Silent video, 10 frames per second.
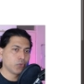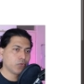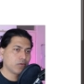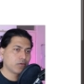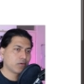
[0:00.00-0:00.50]

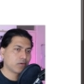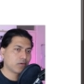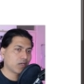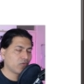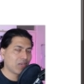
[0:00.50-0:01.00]
you
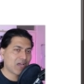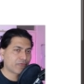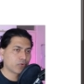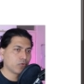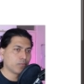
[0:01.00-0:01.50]
will
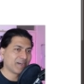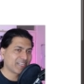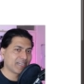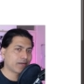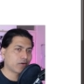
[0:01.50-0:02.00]
have to
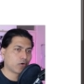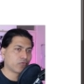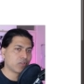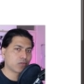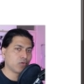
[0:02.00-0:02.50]
maintain it,
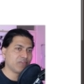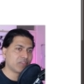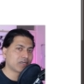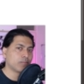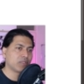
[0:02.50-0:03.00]
or once you
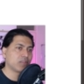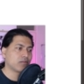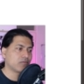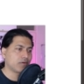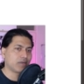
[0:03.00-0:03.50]
leave the company
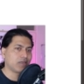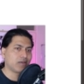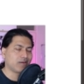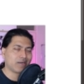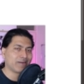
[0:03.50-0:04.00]

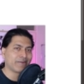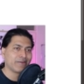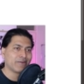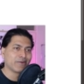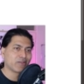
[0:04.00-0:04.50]

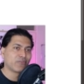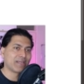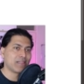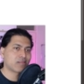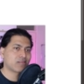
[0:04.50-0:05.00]
and
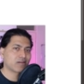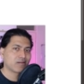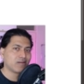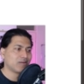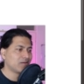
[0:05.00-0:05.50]
someone else